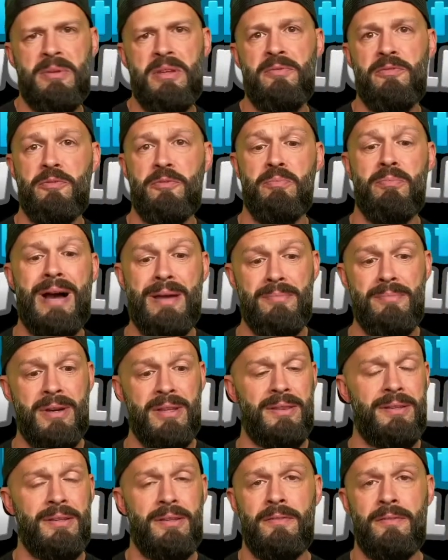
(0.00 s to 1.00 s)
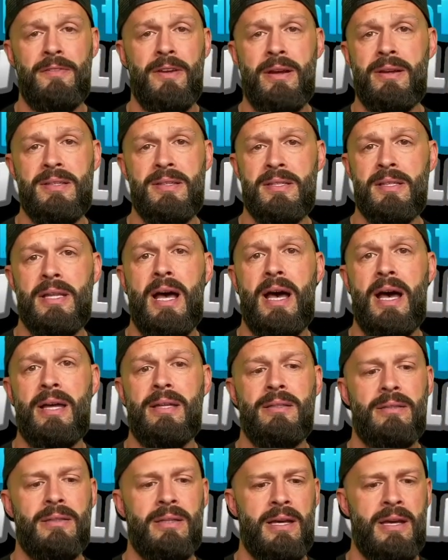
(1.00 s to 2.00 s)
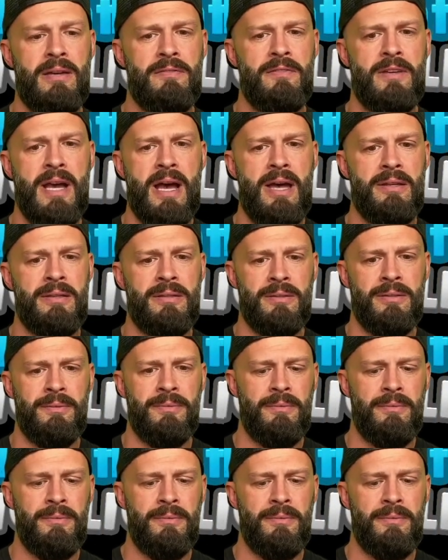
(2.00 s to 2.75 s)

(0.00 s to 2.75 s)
My monthly varies a lot. I've gotten,